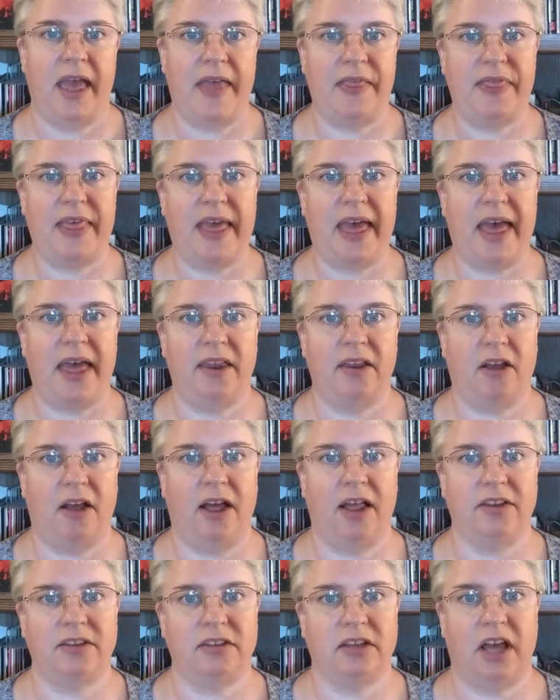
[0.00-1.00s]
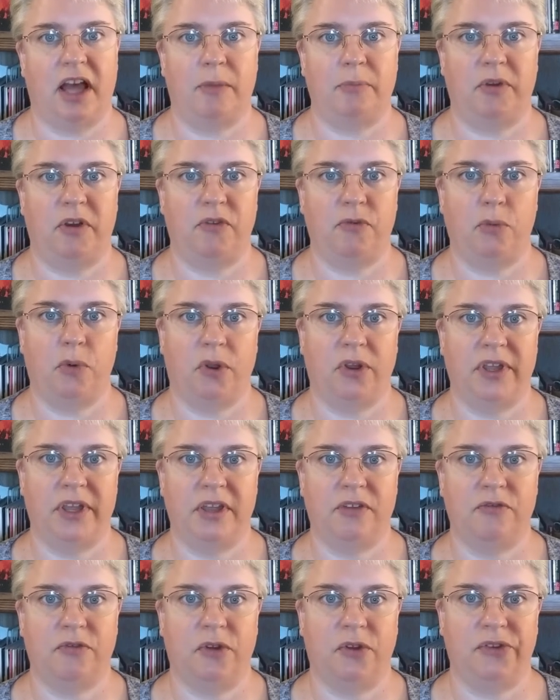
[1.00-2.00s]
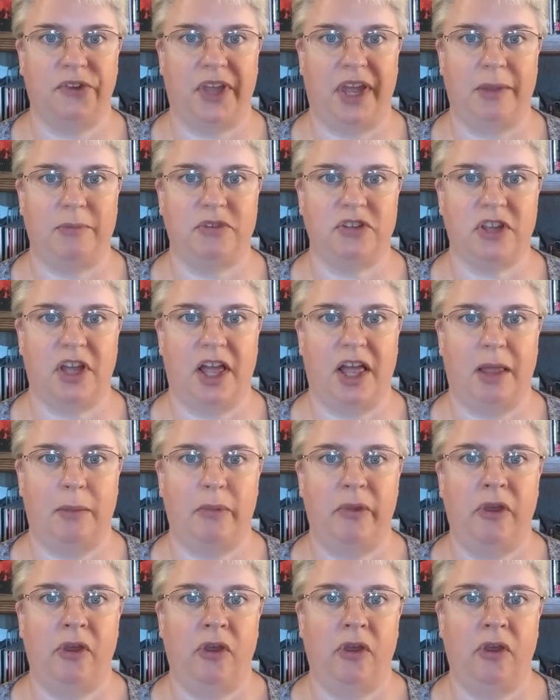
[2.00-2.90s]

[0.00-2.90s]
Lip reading: That on top of working a full-time job.